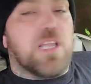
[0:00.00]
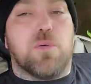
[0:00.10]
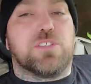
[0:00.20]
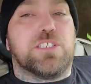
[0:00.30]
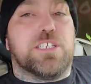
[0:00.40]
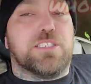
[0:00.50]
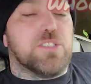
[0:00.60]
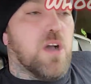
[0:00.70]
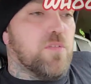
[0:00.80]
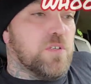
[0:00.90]
that was the end
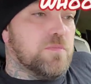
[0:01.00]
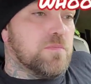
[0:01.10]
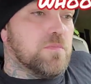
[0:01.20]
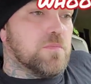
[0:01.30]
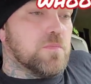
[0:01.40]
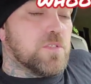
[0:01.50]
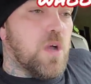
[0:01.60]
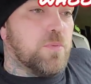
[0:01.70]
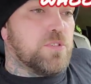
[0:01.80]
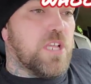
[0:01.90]
of it. A
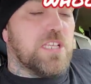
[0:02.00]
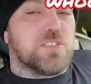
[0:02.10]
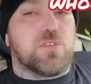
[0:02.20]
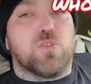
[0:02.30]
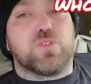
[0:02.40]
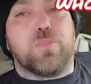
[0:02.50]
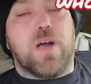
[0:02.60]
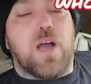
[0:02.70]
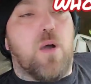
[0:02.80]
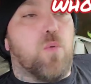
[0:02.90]
couple of days goes
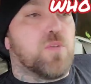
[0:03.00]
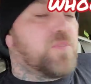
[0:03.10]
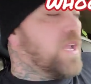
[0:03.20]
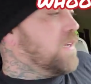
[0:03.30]
by, one thing